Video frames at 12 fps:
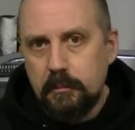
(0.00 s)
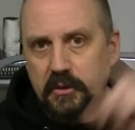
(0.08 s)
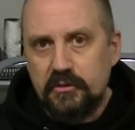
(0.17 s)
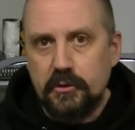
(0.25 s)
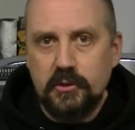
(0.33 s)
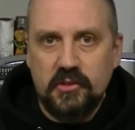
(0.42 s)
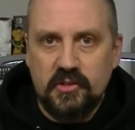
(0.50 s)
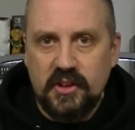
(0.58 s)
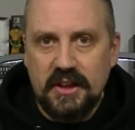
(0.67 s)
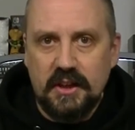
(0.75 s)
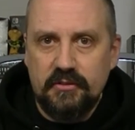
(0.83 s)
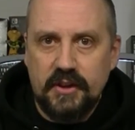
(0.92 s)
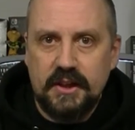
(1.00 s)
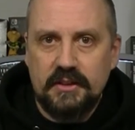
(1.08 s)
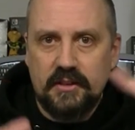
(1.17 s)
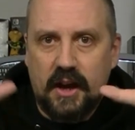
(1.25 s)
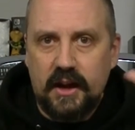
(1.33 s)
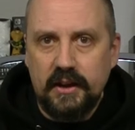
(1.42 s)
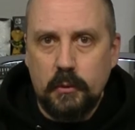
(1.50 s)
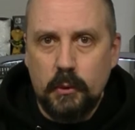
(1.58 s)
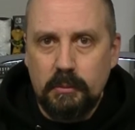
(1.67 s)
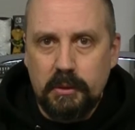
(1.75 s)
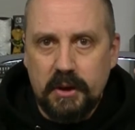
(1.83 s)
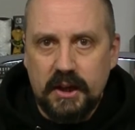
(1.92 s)
But first, salient fact, Kynan
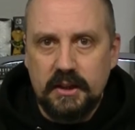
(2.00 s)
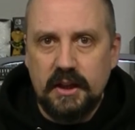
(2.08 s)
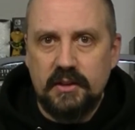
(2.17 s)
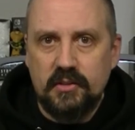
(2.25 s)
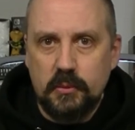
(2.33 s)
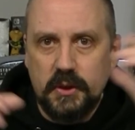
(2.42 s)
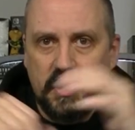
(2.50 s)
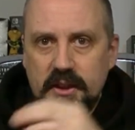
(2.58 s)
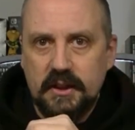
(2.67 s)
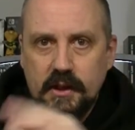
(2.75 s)
will be back next week.